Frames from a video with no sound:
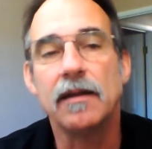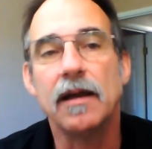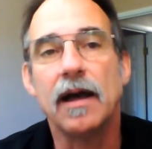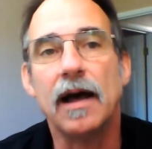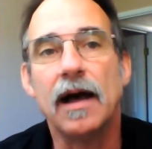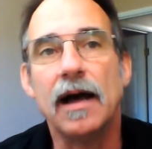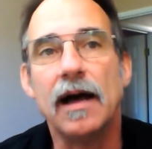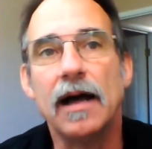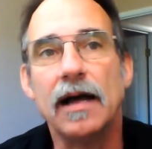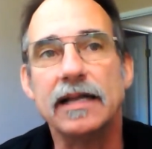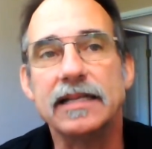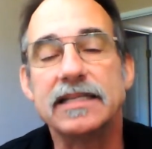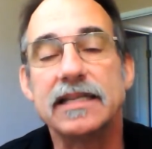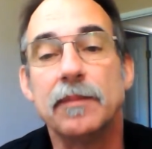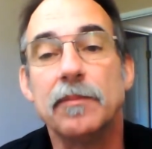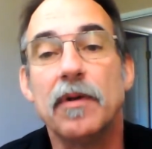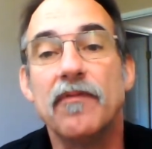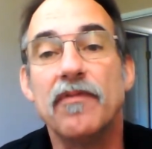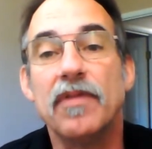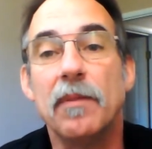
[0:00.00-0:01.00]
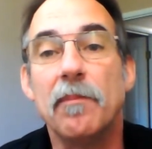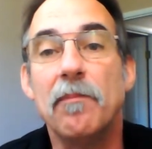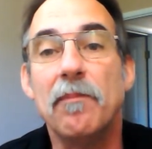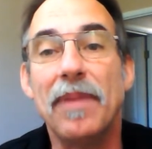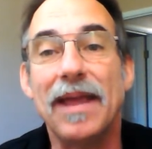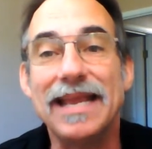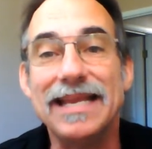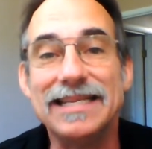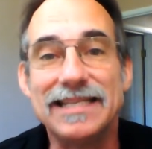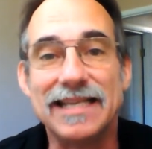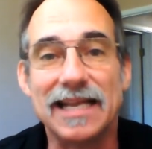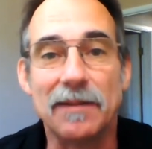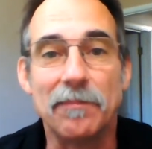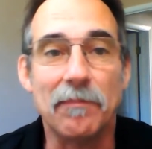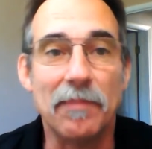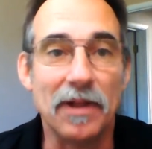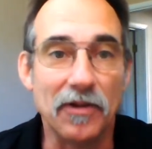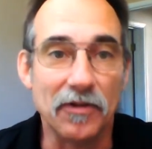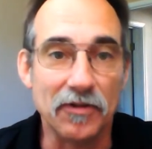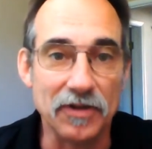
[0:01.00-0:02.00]
uh, some of the basic
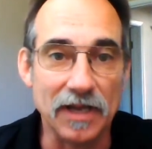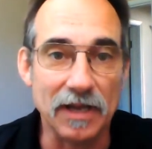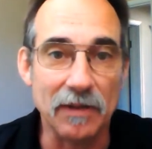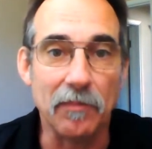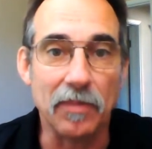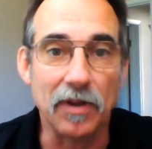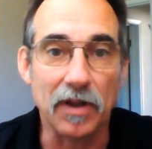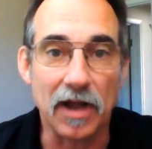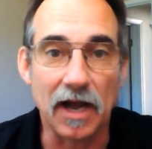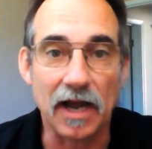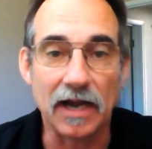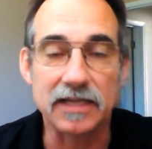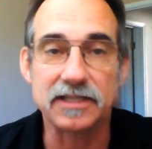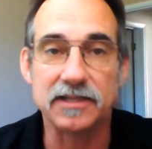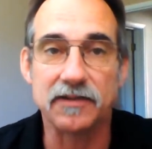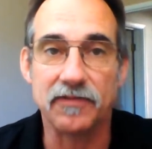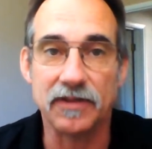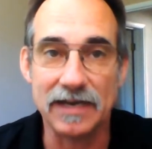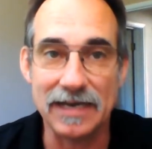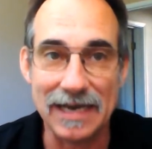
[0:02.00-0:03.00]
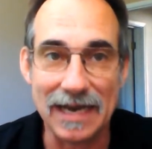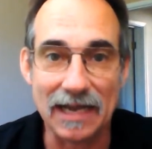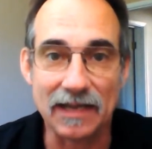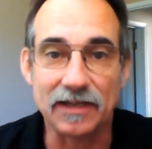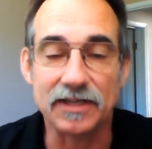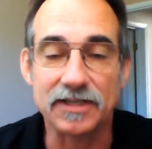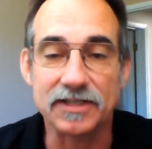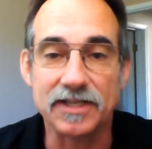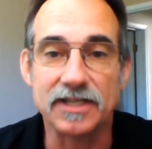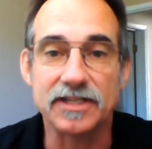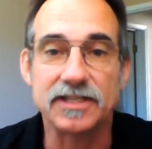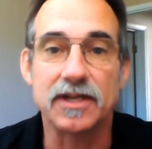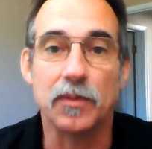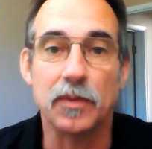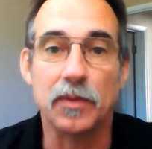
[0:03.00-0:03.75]
building blocks of analysis that